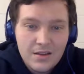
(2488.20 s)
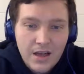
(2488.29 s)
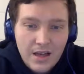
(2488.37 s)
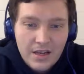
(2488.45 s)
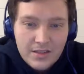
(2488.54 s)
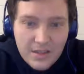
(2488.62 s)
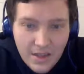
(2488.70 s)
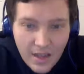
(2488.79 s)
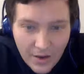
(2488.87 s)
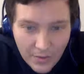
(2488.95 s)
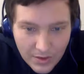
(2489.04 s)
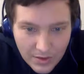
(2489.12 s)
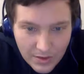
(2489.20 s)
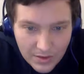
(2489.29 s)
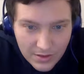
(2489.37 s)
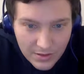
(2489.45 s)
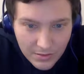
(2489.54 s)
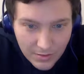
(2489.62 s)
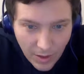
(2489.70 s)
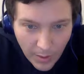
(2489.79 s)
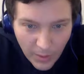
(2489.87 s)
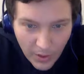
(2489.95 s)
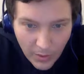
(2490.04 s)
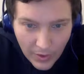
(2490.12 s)
I said that was
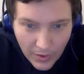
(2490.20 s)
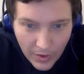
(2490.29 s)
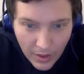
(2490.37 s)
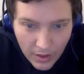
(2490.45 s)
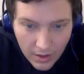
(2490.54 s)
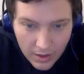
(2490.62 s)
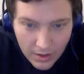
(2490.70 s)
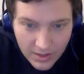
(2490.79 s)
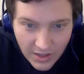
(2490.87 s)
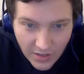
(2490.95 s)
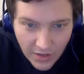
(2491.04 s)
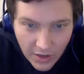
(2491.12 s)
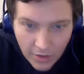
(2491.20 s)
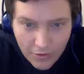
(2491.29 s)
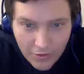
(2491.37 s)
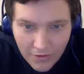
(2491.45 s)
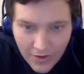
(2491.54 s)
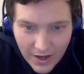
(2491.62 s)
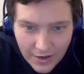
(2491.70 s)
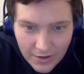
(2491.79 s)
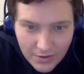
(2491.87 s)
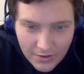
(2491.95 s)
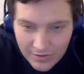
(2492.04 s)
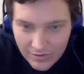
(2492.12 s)
probably around
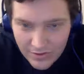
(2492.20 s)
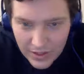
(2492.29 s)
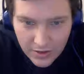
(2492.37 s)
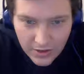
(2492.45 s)
705-ish